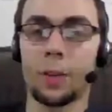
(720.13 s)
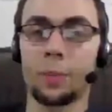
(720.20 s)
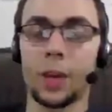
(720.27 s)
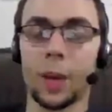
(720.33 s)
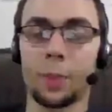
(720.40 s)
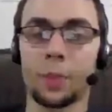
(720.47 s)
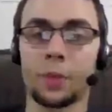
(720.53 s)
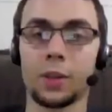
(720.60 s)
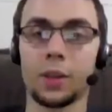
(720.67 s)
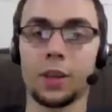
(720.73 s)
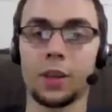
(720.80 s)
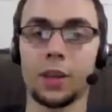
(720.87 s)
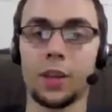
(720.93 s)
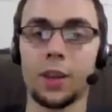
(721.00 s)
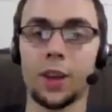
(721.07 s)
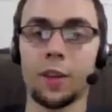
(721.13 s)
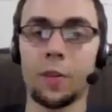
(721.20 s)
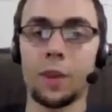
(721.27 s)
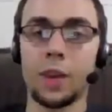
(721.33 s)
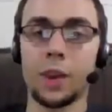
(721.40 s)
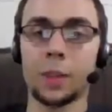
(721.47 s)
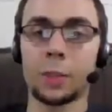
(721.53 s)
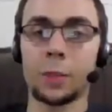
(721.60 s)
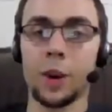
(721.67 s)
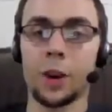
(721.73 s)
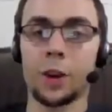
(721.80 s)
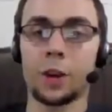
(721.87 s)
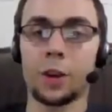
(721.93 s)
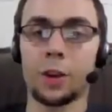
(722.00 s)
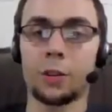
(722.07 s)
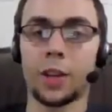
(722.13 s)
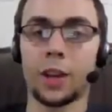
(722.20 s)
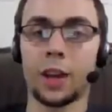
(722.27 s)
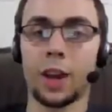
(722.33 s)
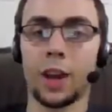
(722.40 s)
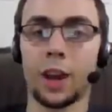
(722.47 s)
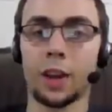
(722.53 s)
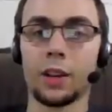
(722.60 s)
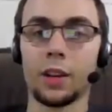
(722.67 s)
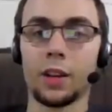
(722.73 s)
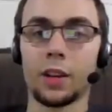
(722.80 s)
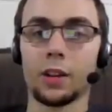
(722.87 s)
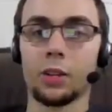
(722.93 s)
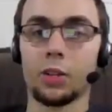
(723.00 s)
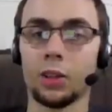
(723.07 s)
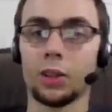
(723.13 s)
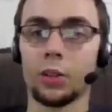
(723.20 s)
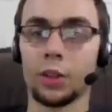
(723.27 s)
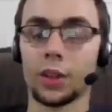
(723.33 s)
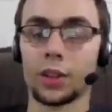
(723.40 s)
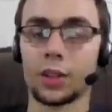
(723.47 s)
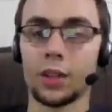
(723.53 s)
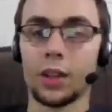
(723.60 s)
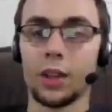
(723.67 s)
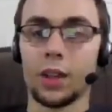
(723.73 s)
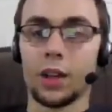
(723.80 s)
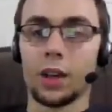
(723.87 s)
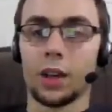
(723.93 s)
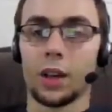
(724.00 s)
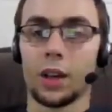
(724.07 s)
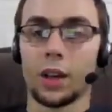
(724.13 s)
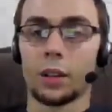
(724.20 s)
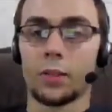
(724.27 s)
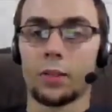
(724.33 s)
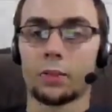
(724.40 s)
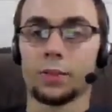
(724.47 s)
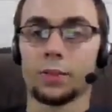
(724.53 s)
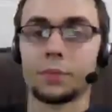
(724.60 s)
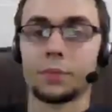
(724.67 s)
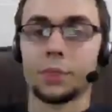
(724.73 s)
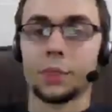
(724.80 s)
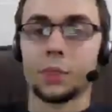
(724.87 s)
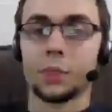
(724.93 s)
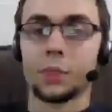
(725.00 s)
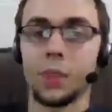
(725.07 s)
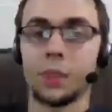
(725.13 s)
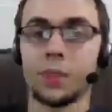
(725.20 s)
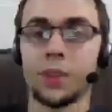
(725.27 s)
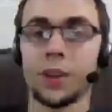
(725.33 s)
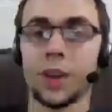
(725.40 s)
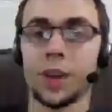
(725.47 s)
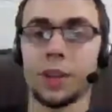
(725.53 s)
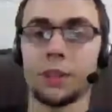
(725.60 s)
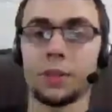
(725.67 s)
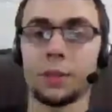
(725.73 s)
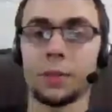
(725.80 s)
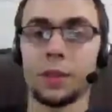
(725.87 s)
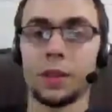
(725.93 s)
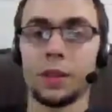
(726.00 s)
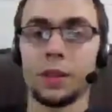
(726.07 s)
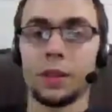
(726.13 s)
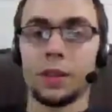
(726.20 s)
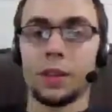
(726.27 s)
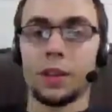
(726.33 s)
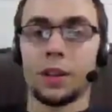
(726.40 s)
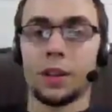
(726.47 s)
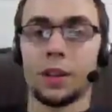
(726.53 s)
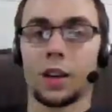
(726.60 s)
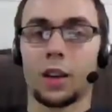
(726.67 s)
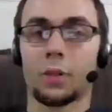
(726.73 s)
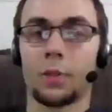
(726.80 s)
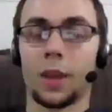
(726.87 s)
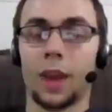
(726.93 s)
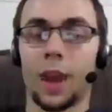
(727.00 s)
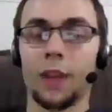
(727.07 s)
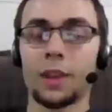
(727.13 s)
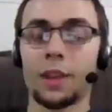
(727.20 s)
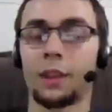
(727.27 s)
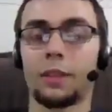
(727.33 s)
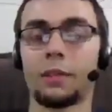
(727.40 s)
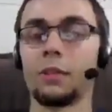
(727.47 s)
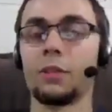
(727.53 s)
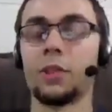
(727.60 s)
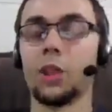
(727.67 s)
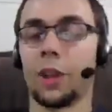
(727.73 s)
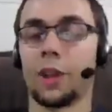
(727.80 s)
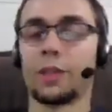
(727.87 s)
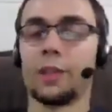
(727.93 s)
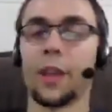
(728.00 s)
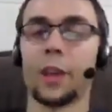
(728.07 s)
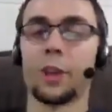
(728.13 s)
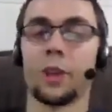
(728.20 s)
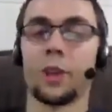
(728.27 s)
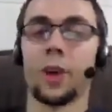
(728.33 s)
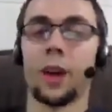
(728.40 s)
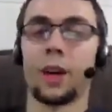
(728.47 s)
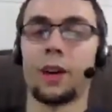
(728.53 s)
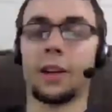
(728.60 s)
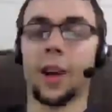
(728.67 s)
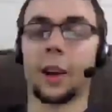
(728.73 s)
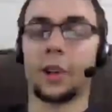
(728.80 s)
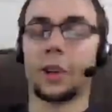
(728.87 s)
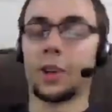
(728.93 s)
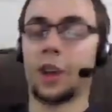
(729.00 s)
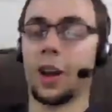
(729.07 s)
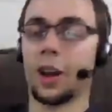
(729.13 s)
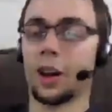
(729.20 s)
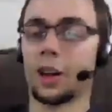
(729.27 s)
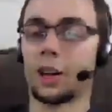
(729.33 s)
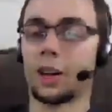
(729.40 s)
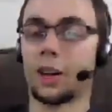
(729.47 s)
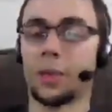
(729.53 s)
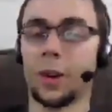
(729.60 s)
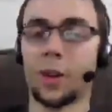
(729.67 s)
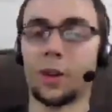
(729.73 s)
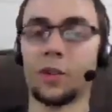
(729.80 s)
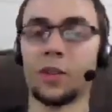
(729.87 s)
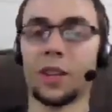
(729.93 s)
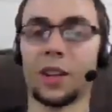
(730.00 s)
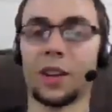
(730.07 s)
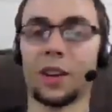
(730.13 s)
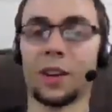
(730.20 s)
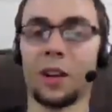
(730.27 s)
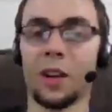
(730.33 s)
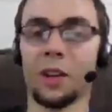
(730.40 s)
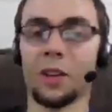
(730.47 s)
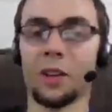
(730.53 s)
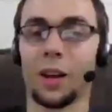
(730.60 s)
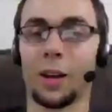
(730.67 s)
Pip. He gave me a spare code that he had, or Lucas. Um, so that was very nice of him. Uh, I didn't look at its nature, though. I didn't actually care about using it at all.